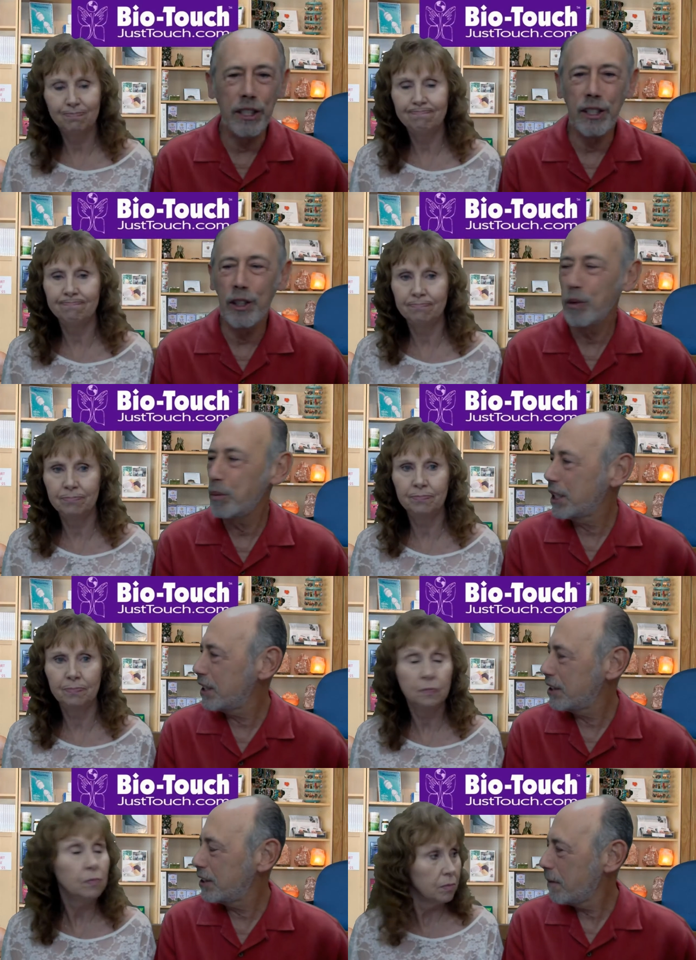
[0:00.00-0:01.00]
Speaker 1: you know, mm -hmm.
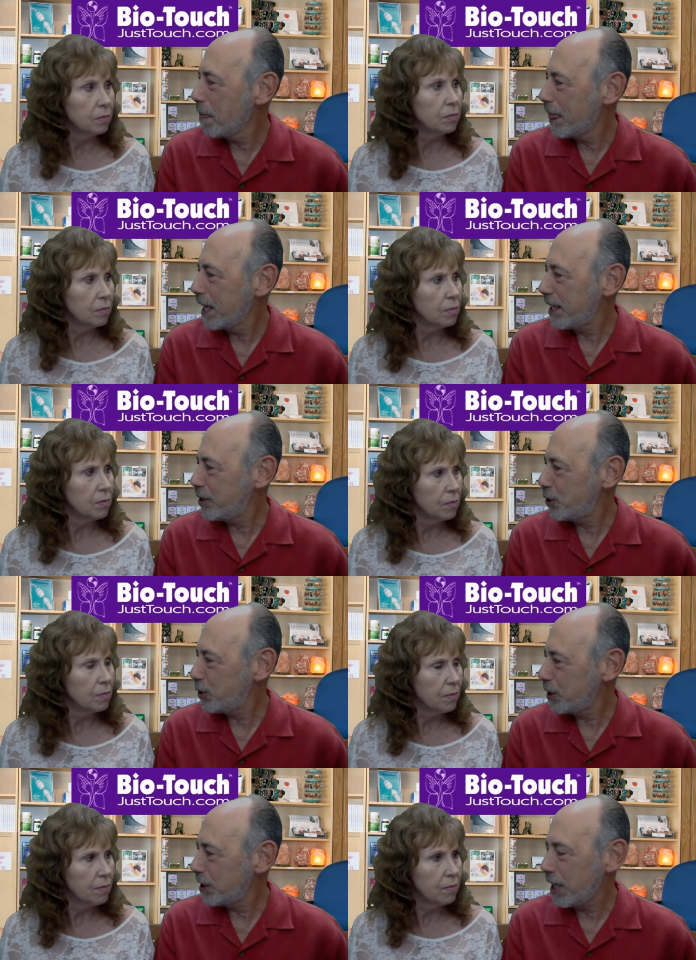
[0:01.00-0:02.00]
because that's sort
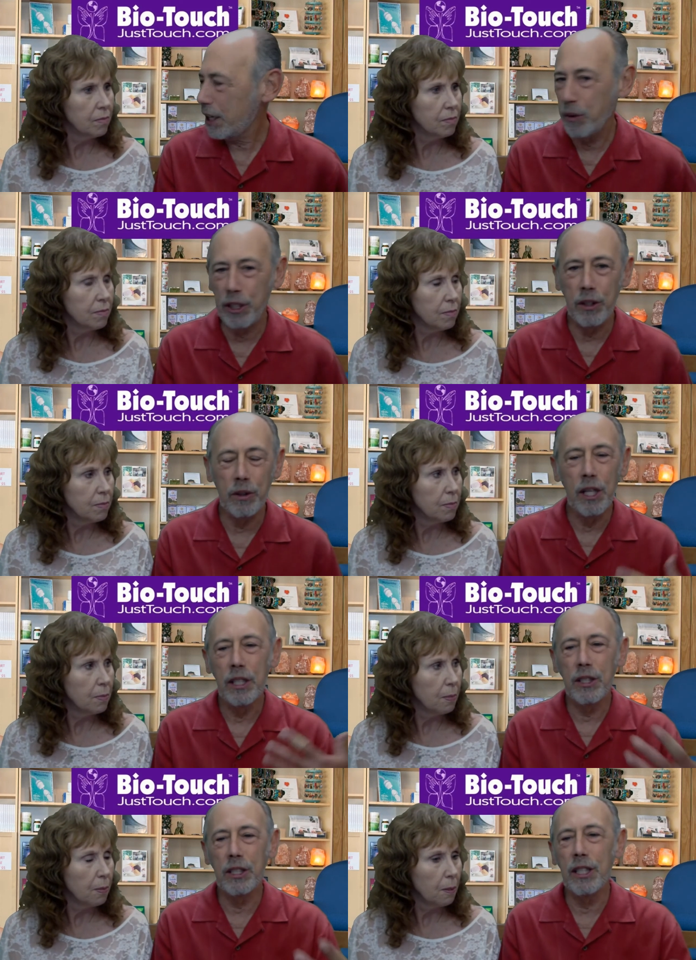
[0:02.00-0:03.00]
of like when you
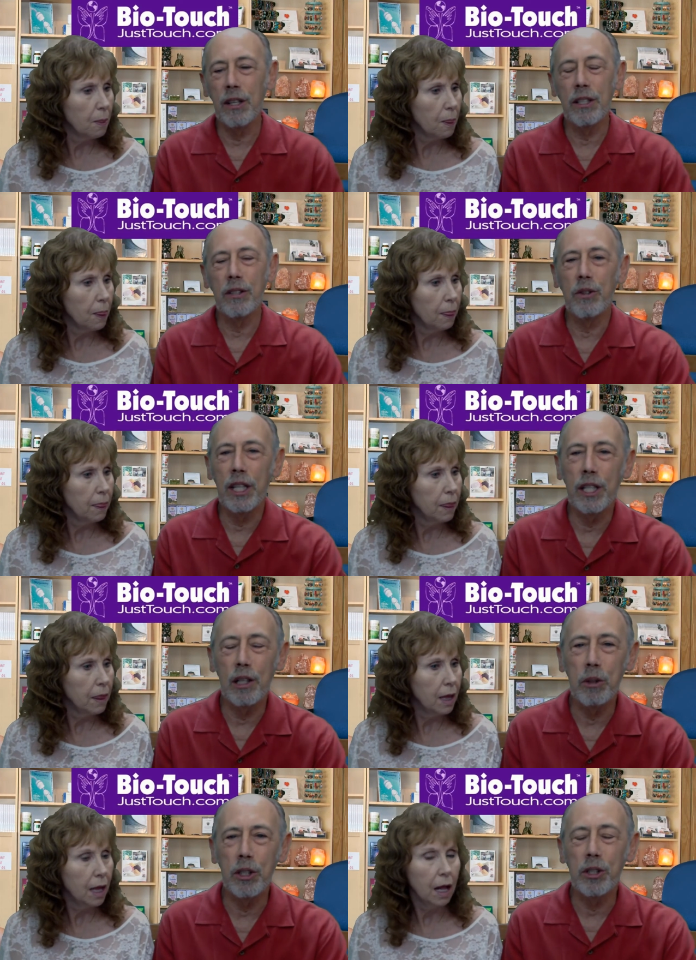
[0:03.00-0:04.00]
see all the drug
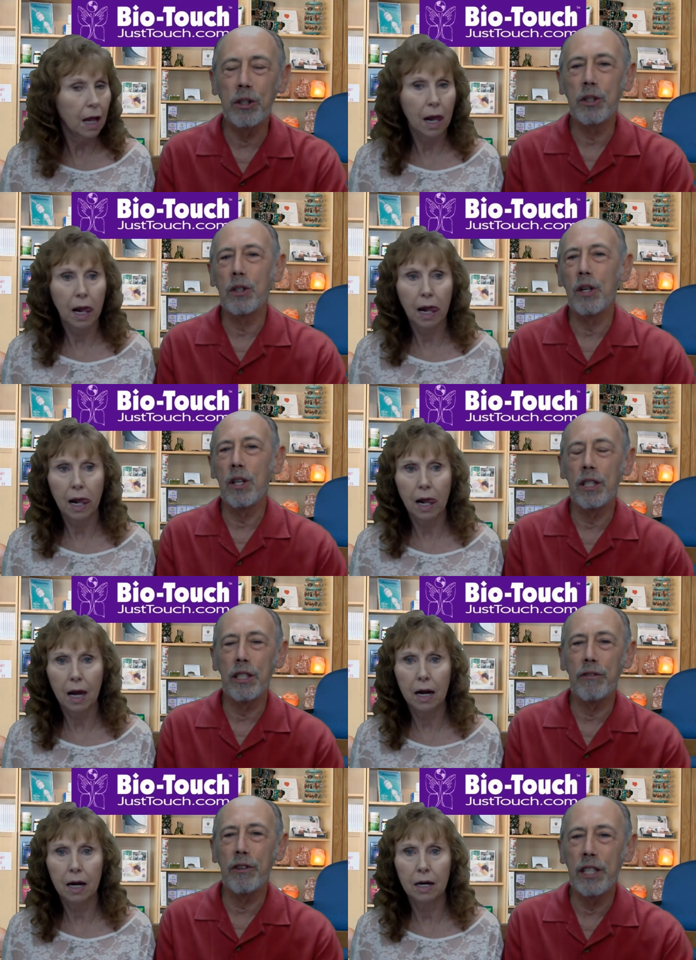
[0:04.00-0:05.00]
commercials or all the
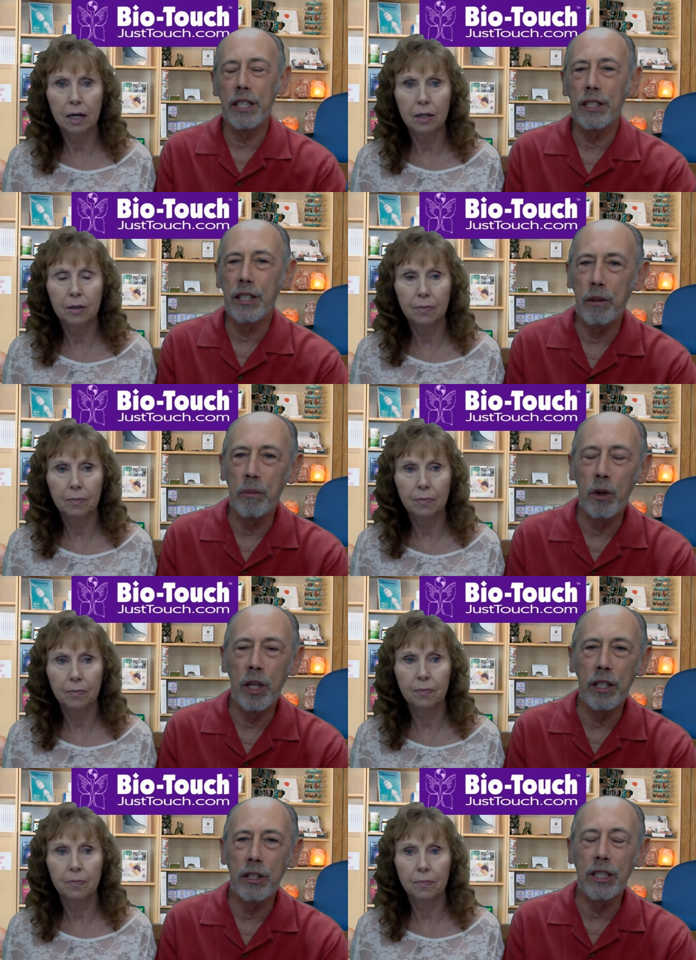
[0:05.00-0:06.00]
different things in the in
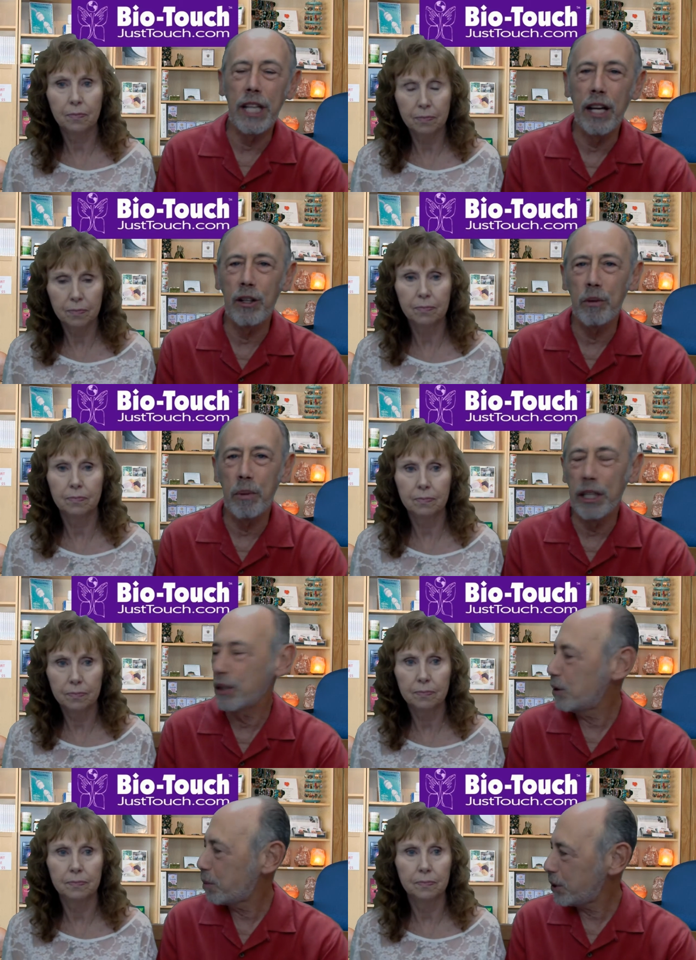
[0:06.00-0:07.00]
the standard
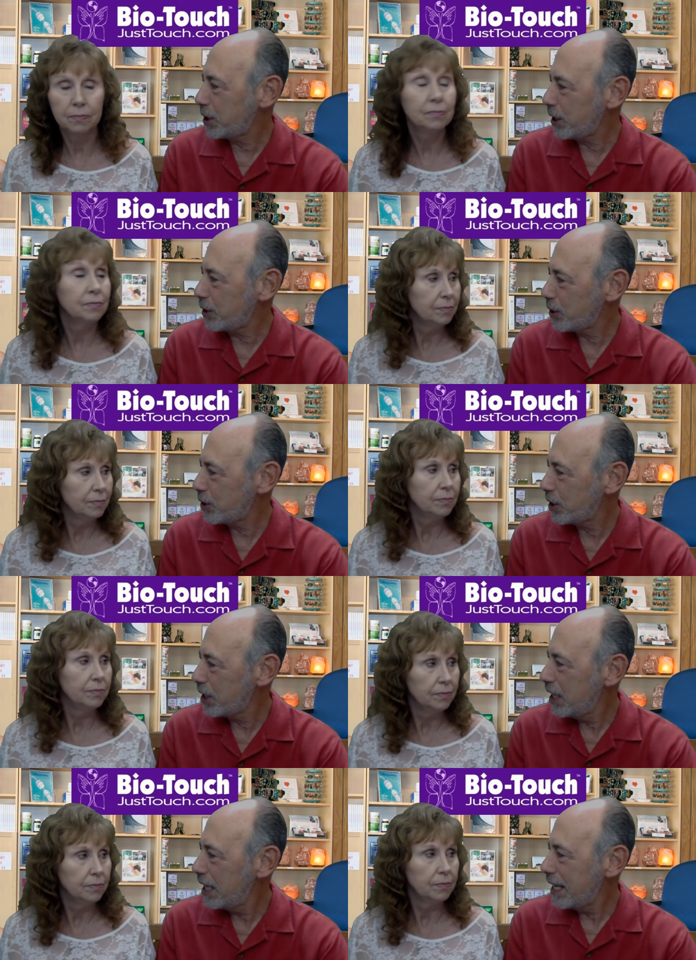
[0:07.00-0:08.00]
medical procedures
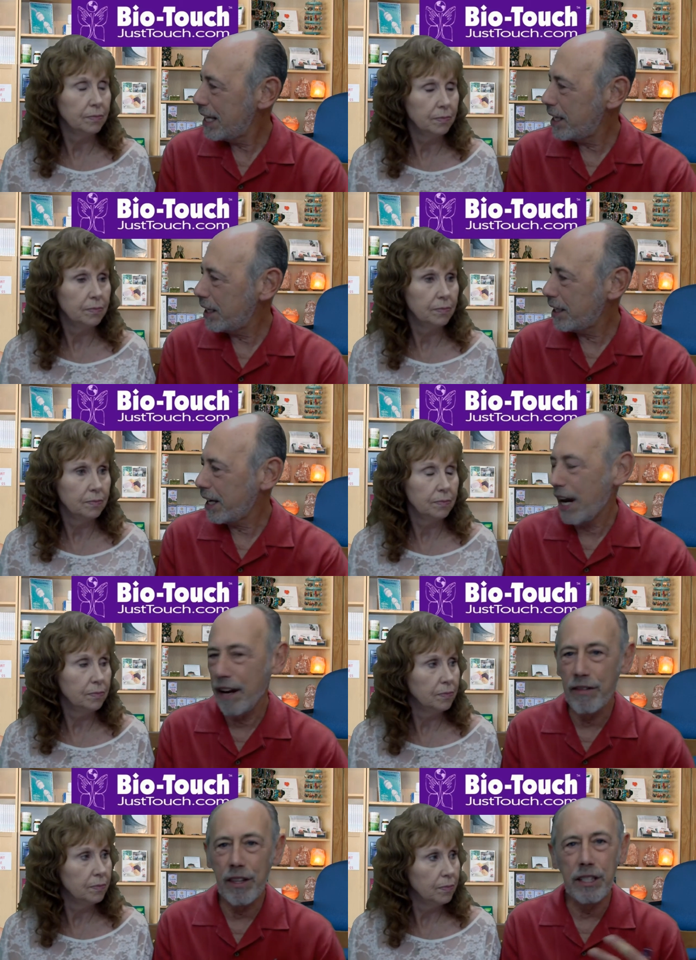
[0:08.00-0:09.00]
that they have
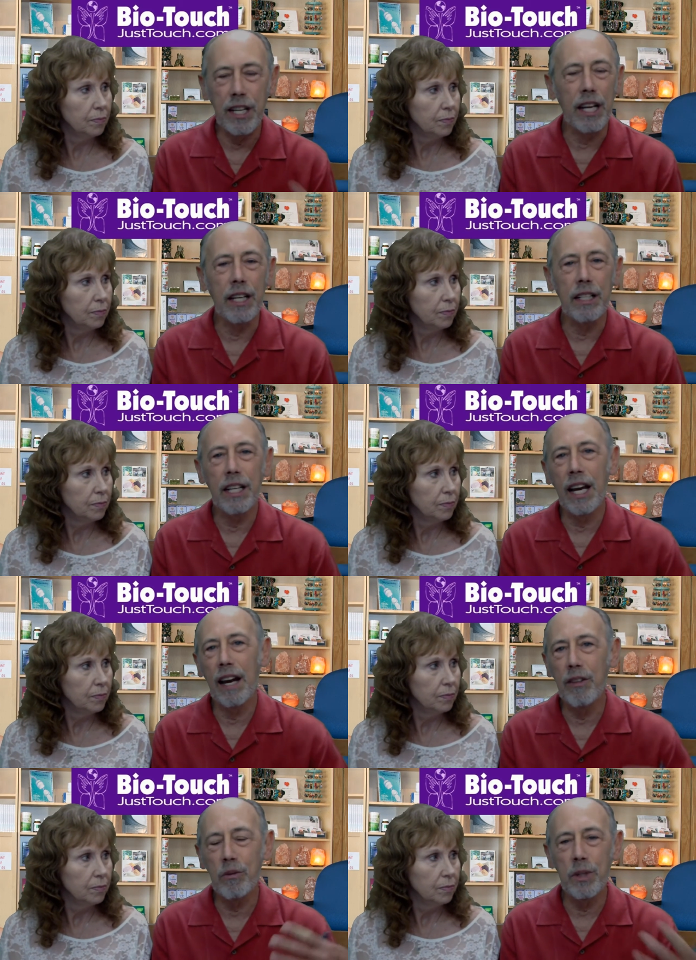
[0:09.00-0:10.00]
the data and they have
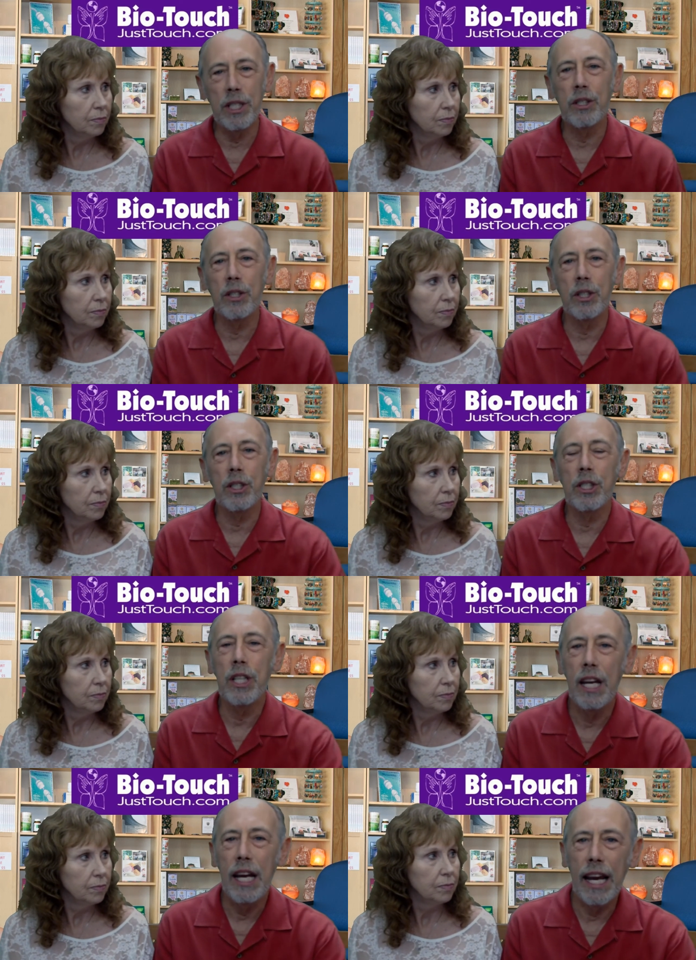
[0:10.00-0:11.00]
the research,
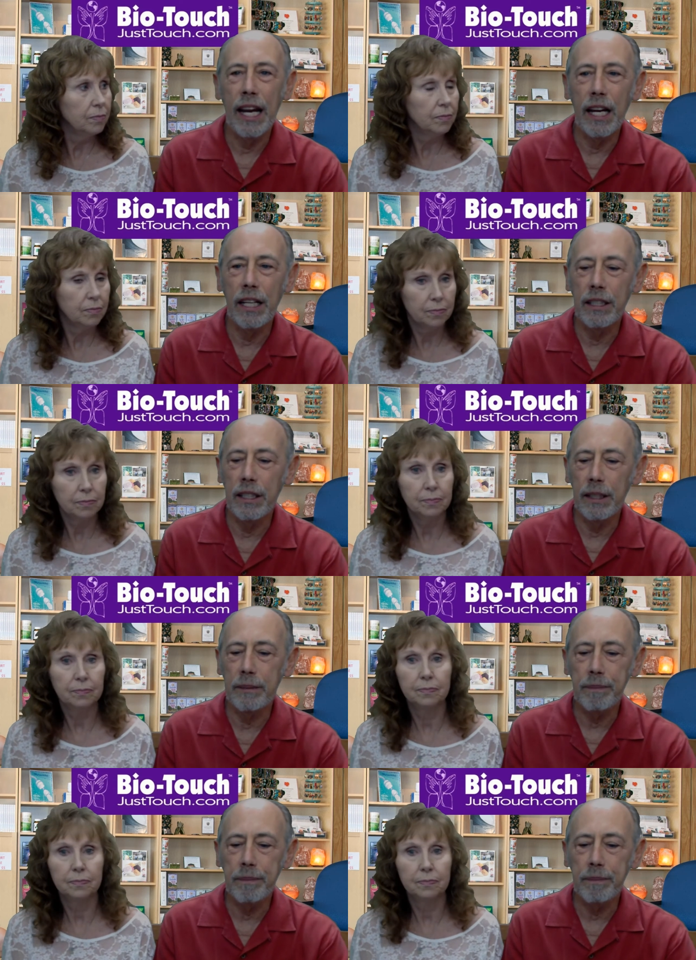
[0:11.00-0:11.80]
and um,